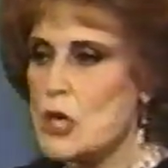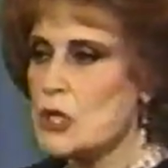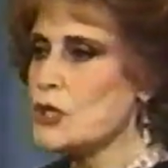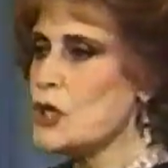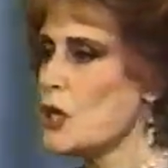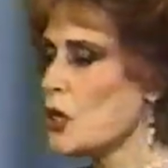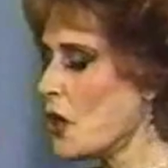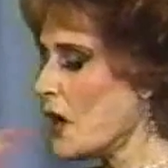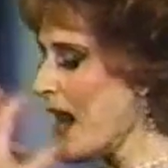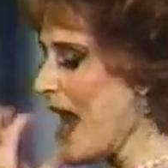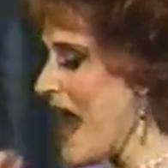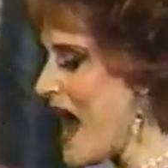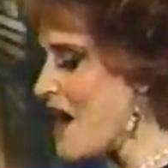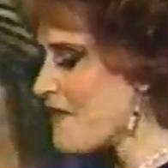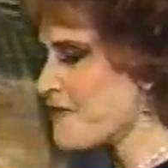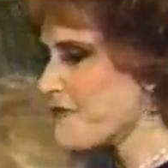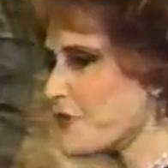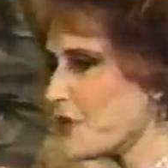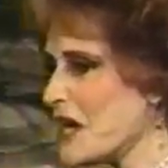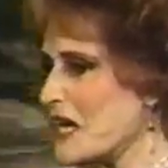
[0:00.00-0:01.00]
you don't
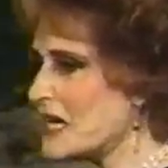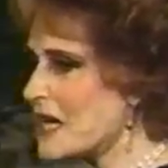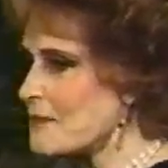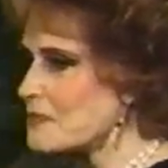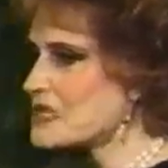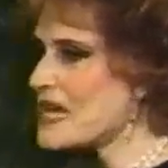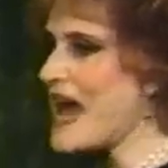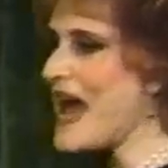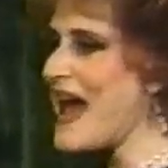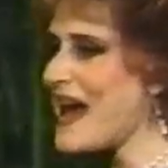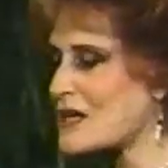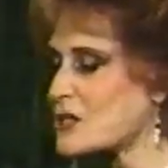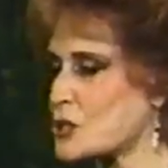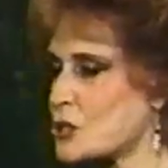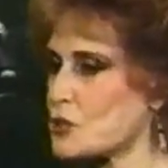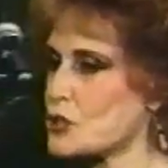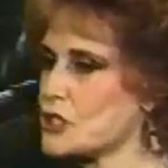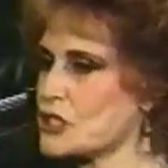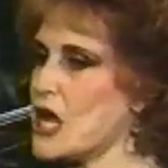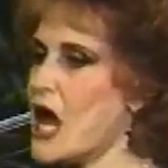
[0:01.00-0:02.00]
have freedom to
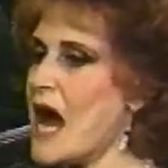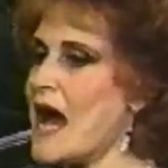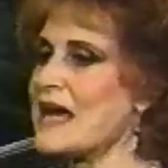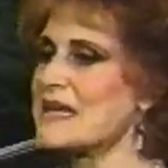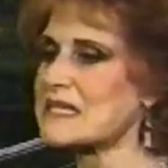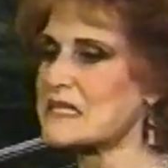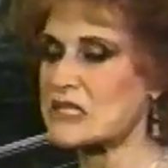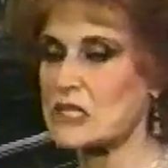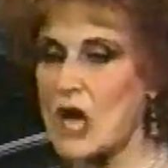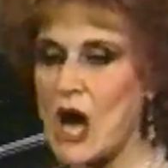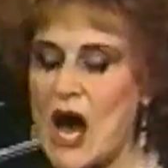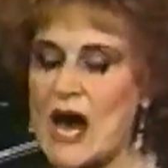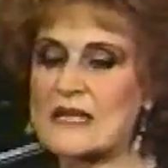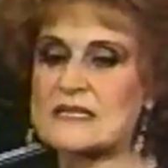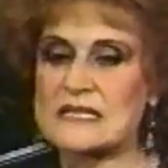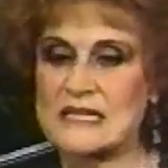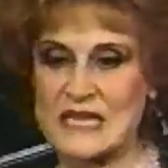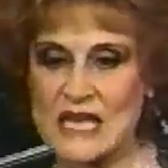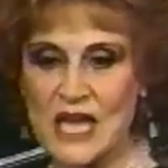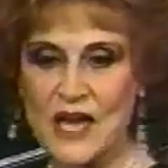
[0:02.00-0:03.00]
exercise
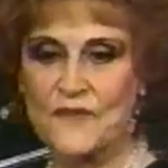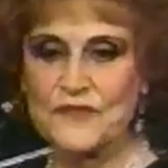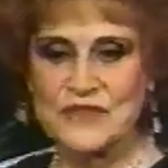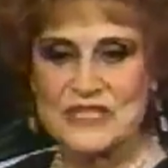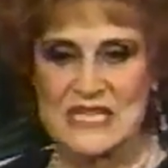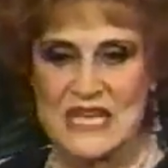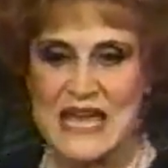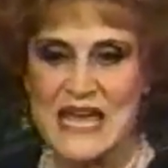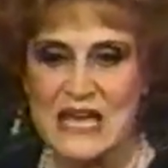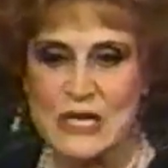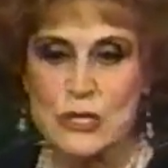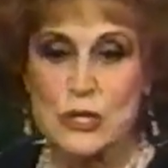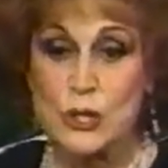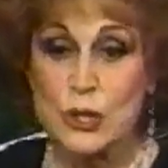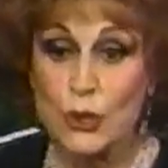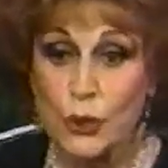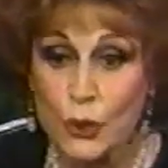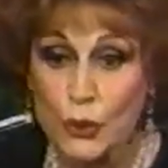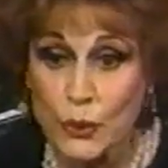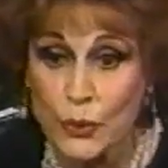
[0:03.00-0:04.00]
God's gifts in
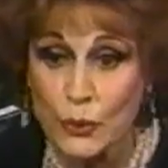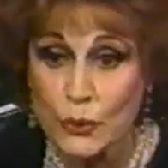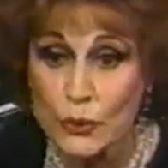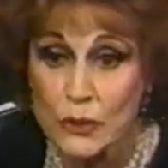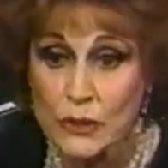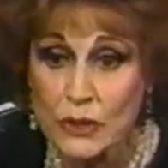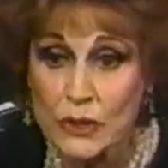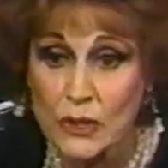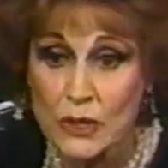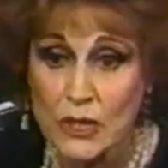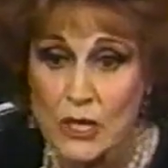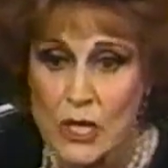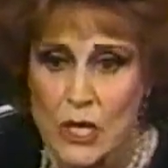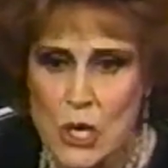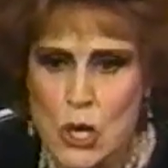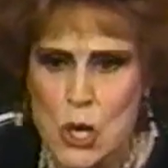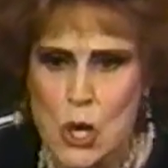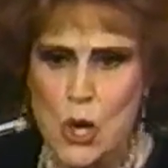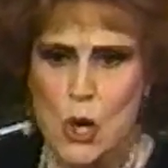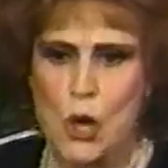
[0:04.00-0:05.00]
you,
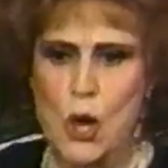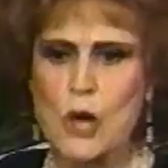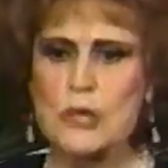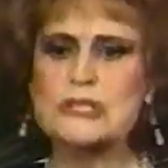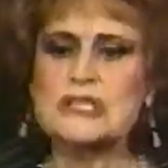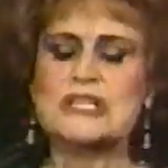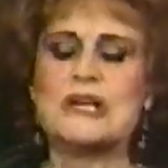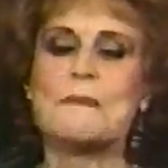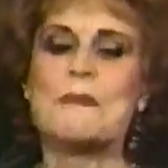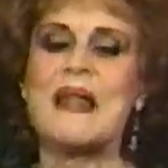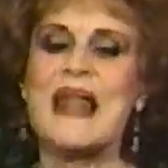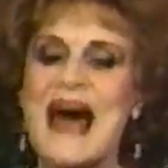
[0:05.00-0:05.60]
who's to